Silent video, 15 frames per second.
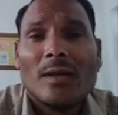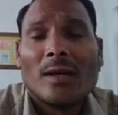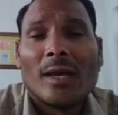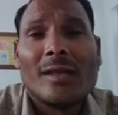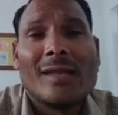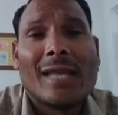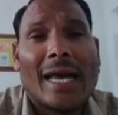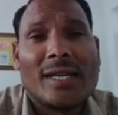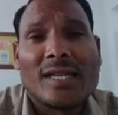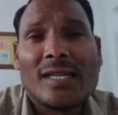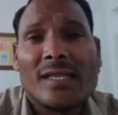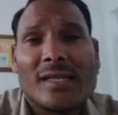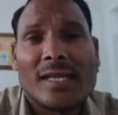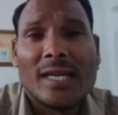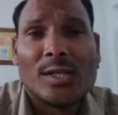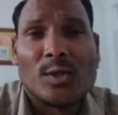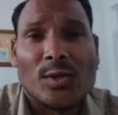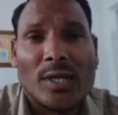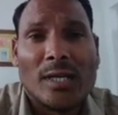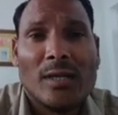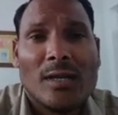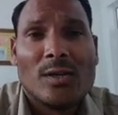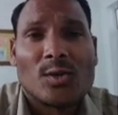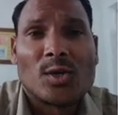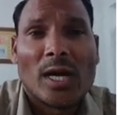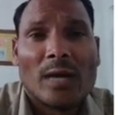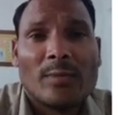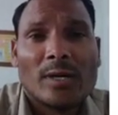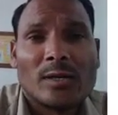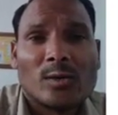In 19th century,
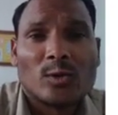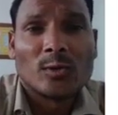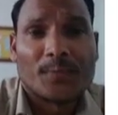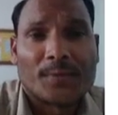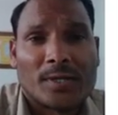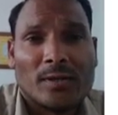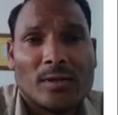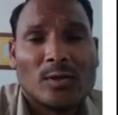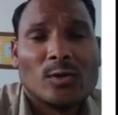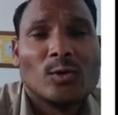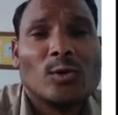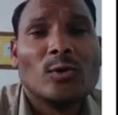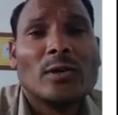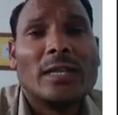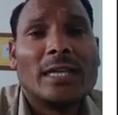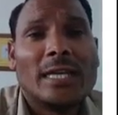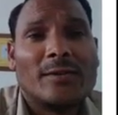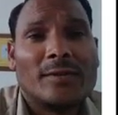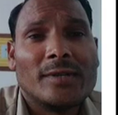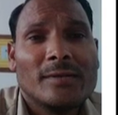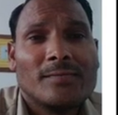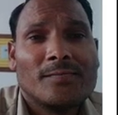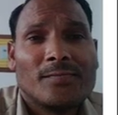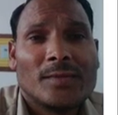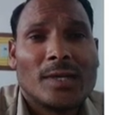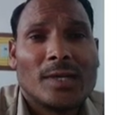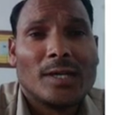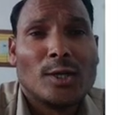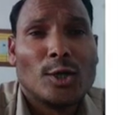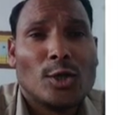tribal groups who lived
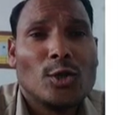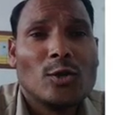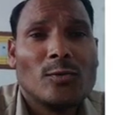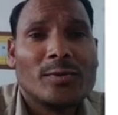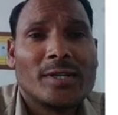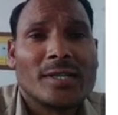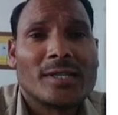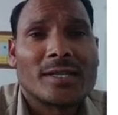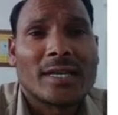in numerous